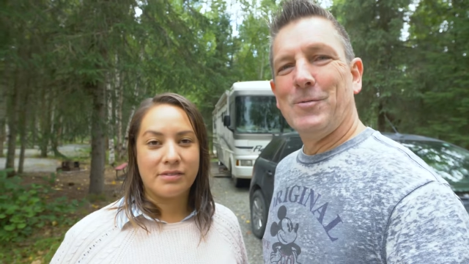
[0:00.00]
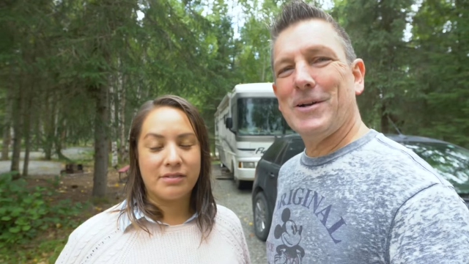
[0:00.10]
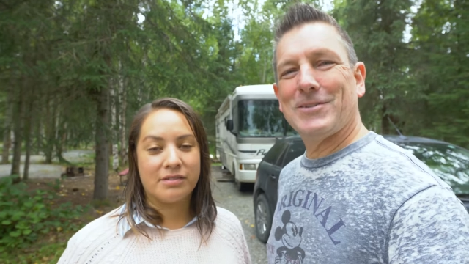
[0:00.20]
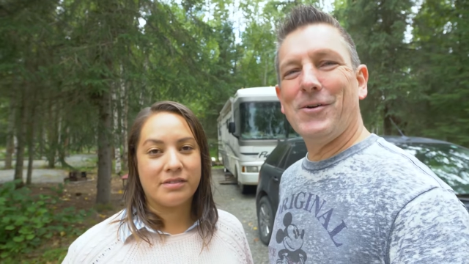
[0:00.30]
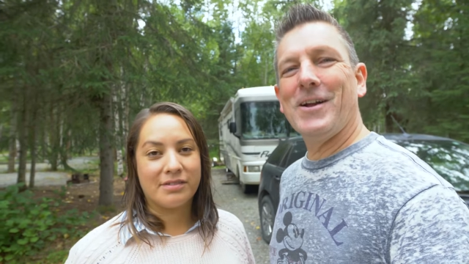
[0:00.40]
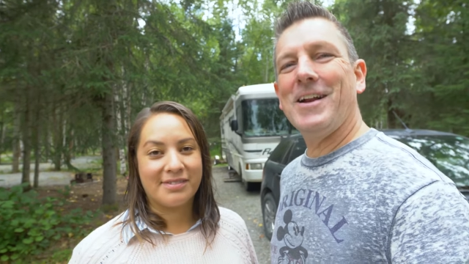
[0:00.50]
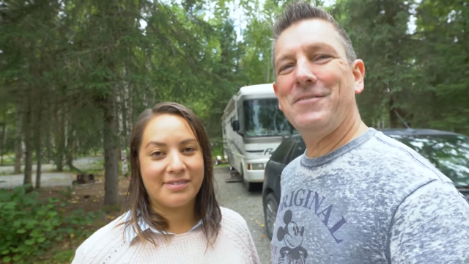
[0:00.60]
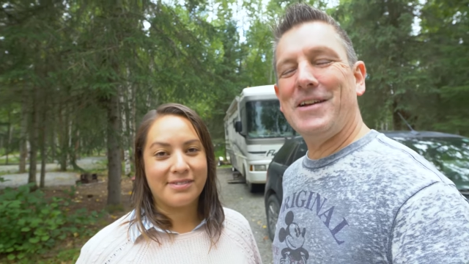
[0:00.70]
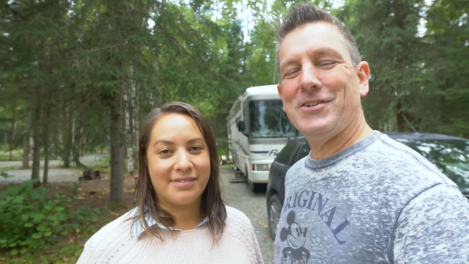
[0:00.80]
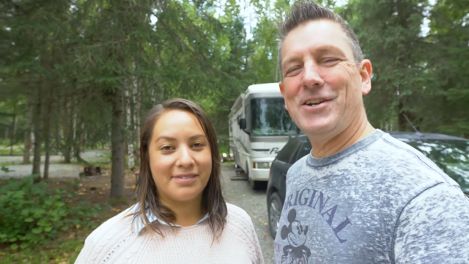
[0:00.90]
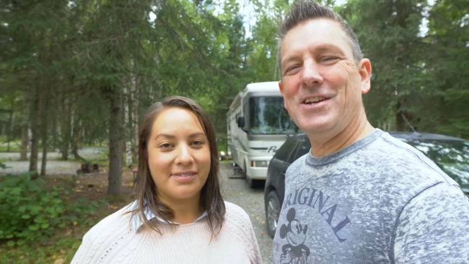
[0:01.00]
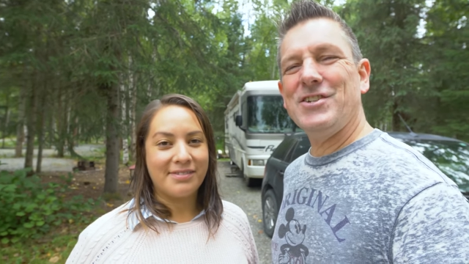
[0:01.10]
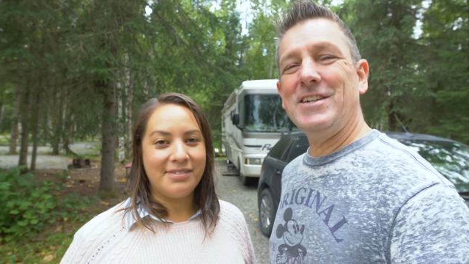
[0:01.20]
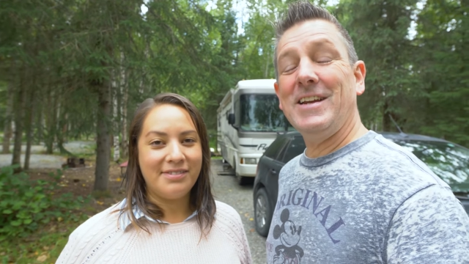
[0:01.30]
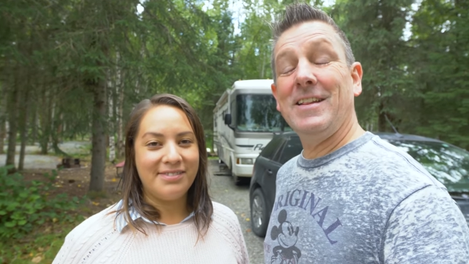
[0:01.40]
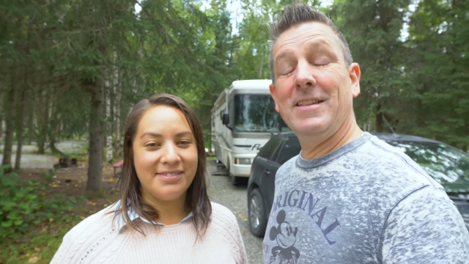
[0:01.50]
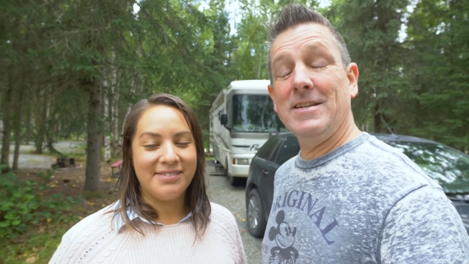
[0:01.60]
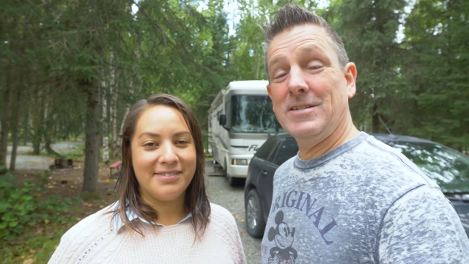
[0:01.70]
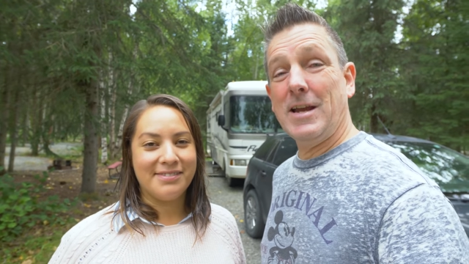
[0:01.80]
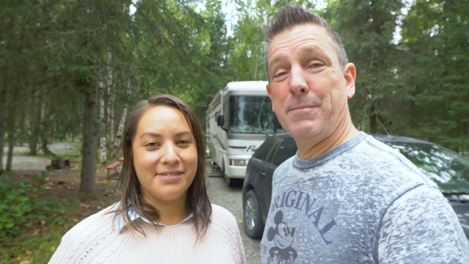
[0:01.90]
Speaker 1: What is going on Adventure Nation?
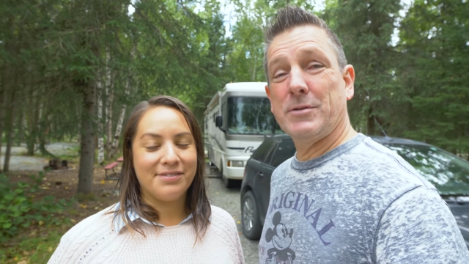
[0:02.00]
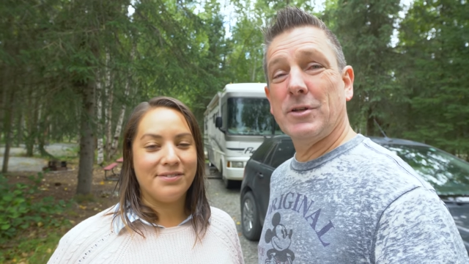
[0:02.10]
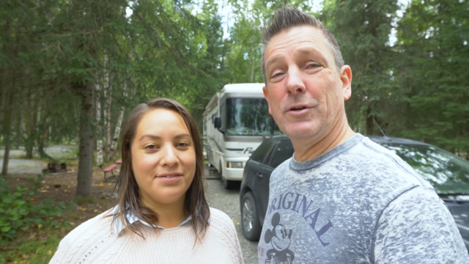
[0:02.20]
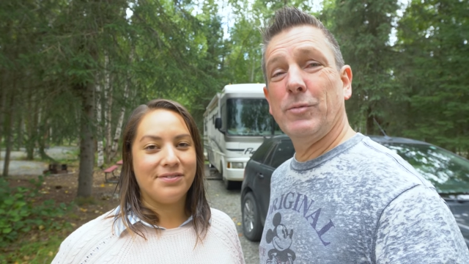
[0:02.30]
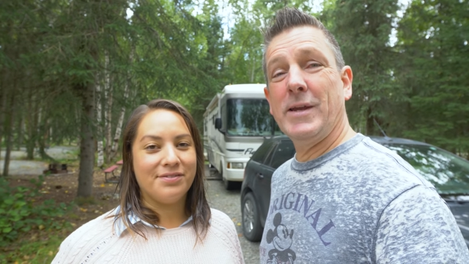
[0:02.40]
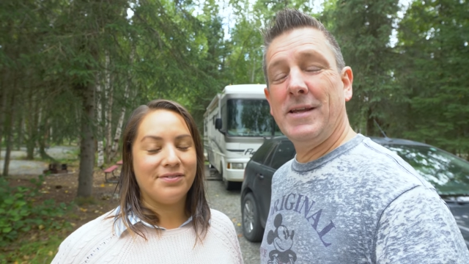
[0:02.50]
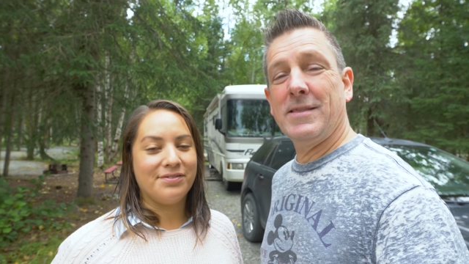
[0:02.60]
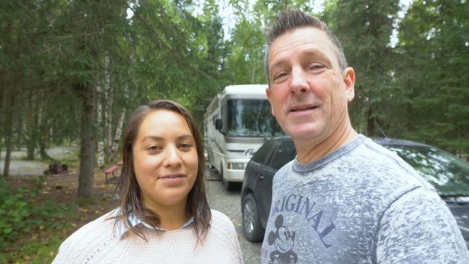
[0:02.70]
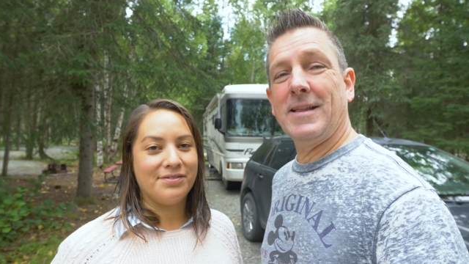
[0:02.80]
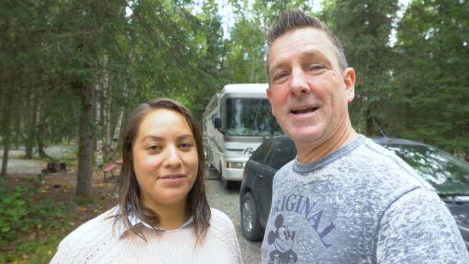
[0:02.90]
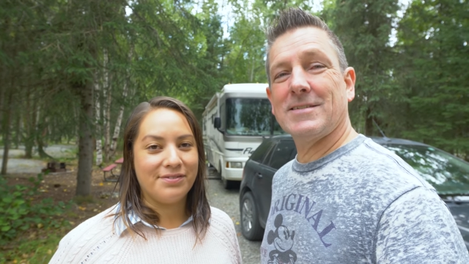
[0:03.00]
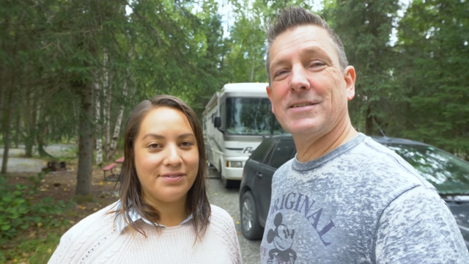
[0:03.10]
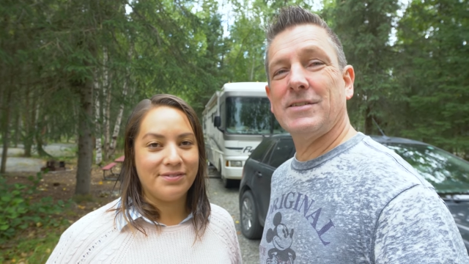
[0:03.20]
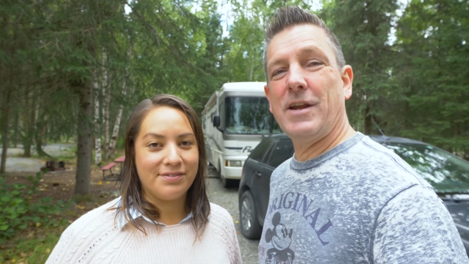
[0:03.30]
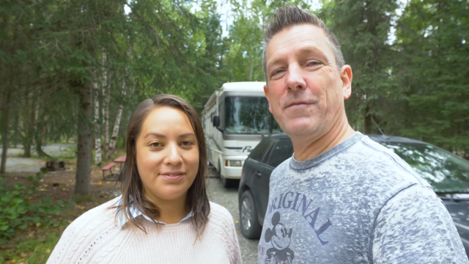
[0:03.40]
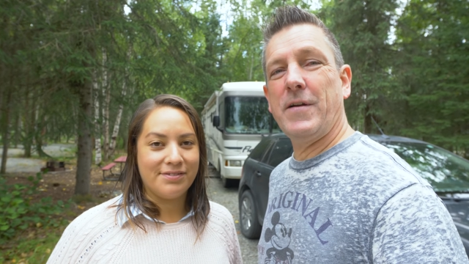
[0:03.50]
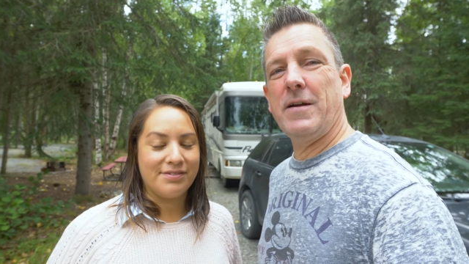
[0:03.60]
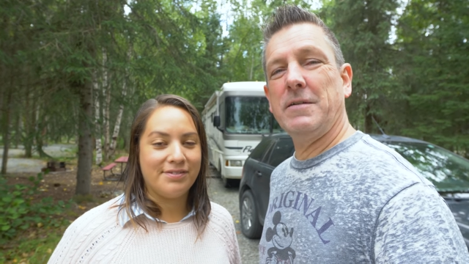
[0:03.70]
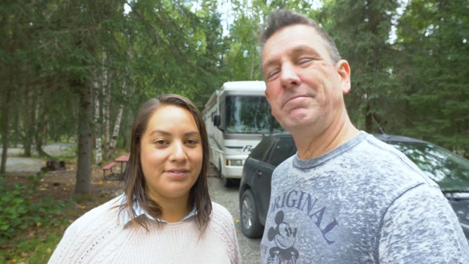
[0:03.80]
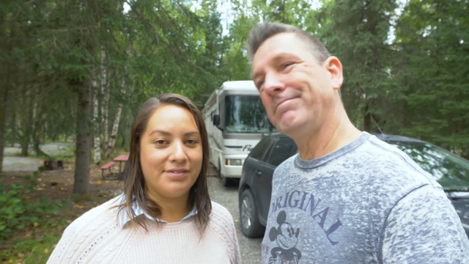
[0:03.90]
In this episode we hit the Alaska State
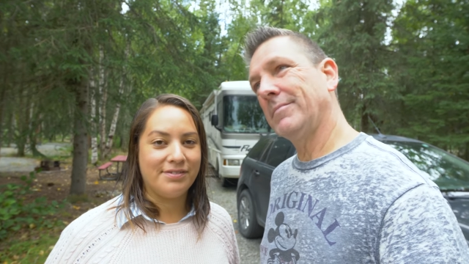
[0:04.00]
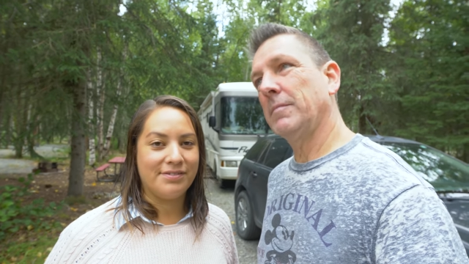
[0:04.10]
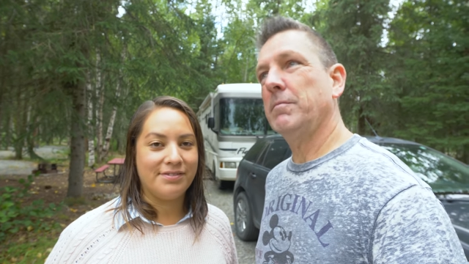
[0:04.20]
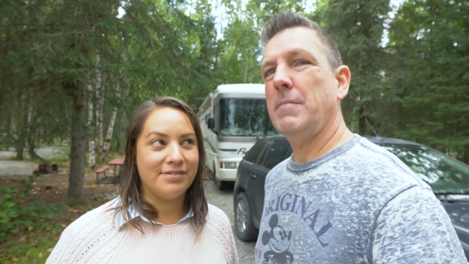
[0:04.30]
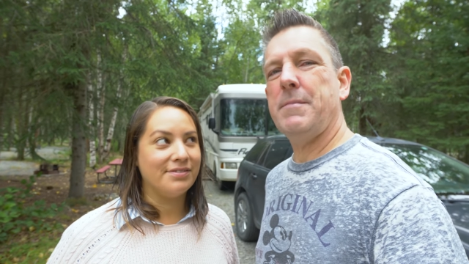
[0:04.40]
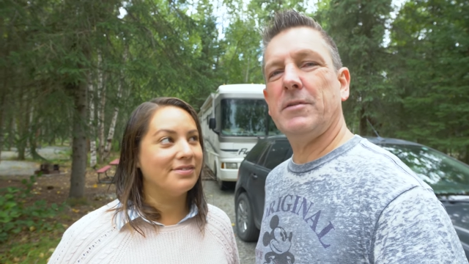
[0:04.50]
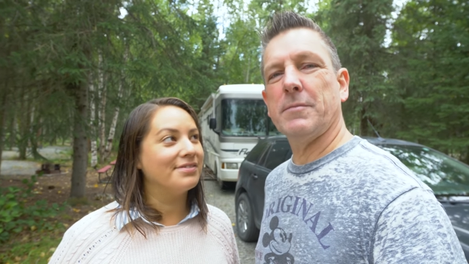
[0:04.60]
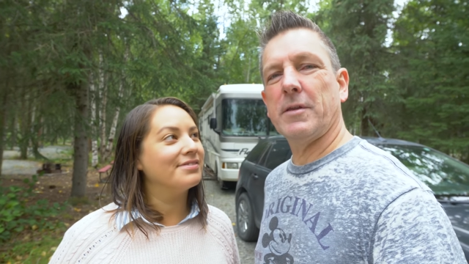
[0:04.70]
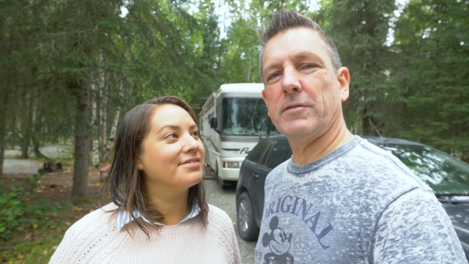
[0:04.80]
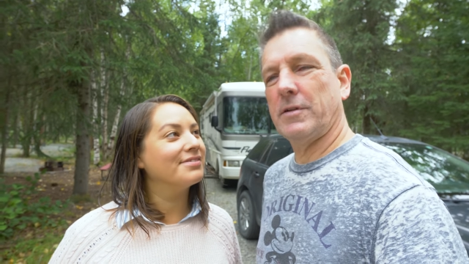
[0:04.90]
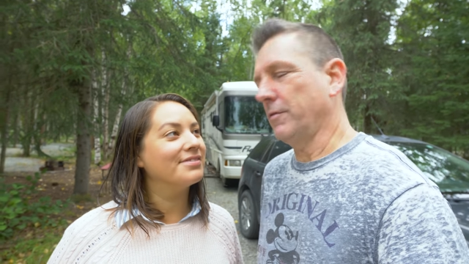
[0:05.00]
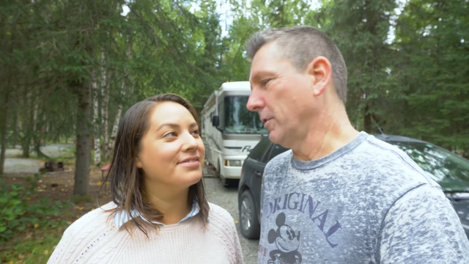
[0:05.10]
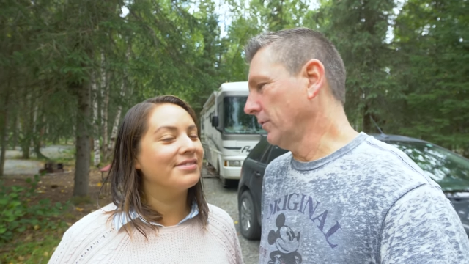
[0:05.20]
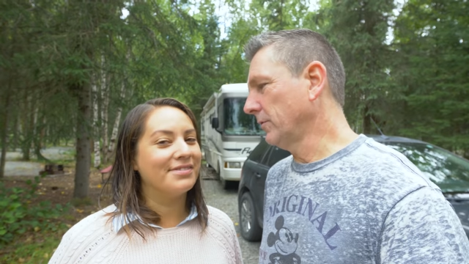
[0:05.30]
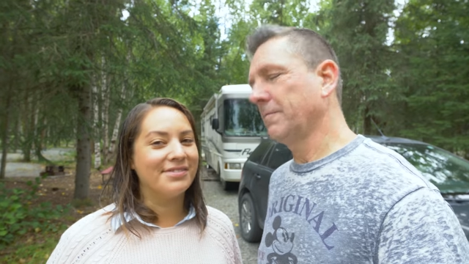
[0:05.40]
Fair, maybe some other stuff, who knows.